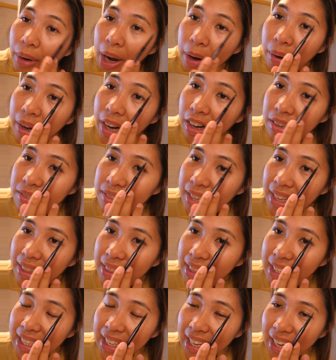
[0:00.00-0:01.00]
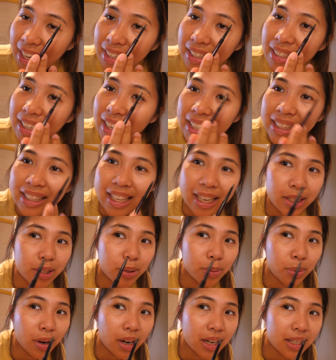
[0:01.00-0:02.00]
hairs at the end, and
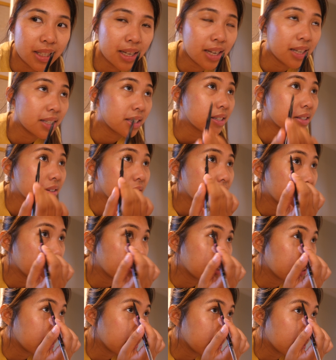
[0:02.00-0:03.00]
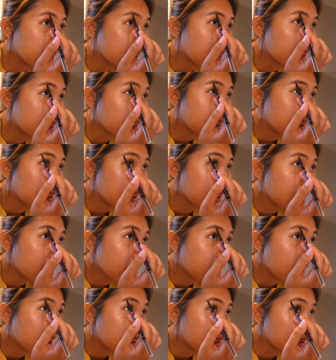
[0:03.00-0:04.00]
that's where I tend to fill it in
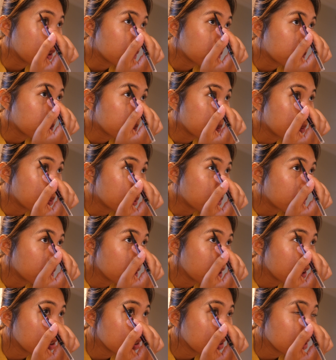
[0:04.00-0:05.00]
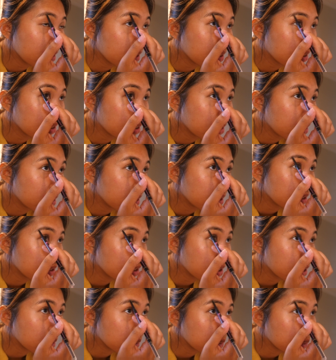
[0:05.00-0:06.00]
a lot more, so
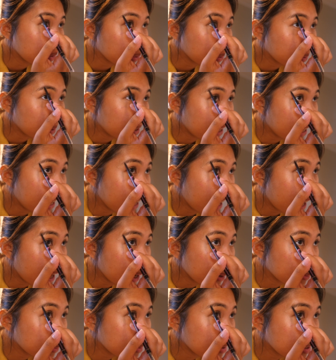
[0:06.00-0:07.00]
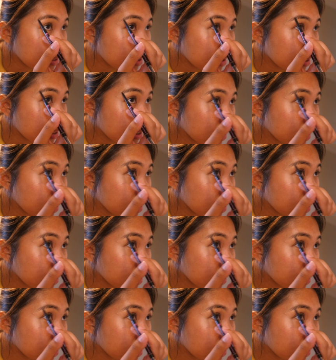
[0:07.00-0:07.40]
there's no gaps.